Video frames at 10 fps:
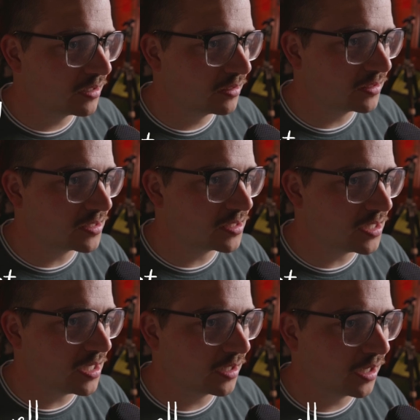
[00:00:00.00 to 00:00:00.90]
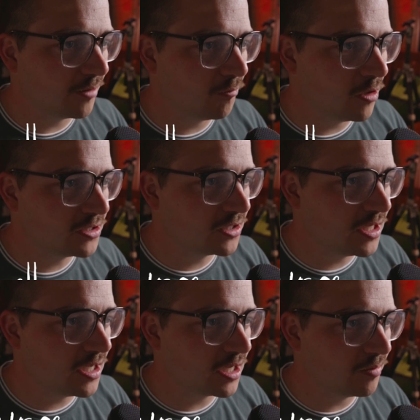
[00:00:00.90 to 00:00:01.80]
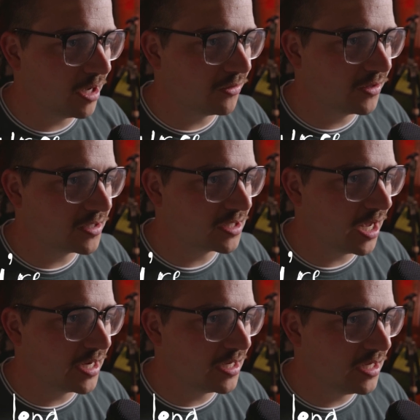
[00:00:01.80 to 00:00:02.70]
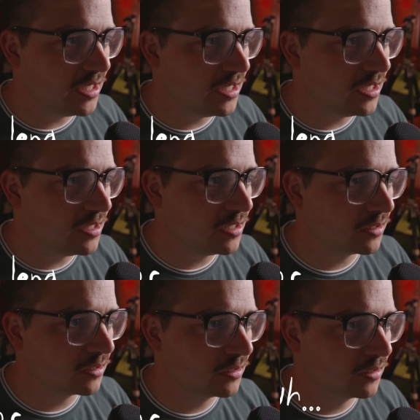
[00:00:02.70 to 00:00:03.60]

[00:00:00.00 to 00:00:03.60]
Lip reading: test. And well, of course, they're hour-long clips.